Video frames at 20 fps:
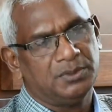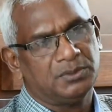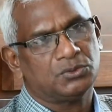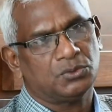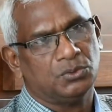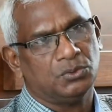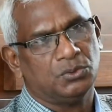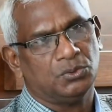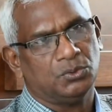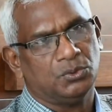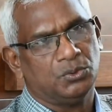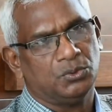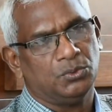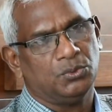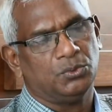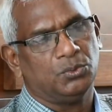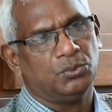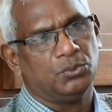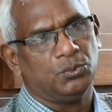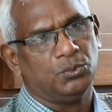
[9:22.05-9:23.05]
so
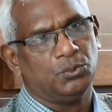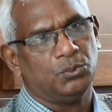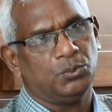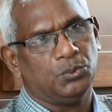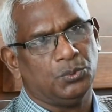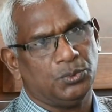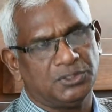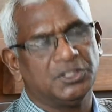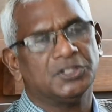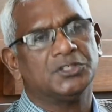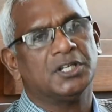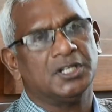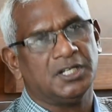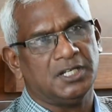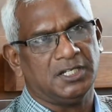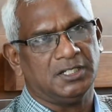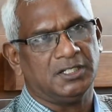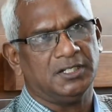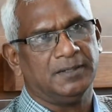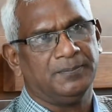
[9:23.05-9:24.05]
which is a
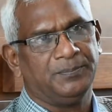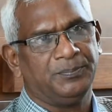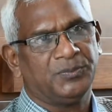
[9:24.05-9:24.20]
need.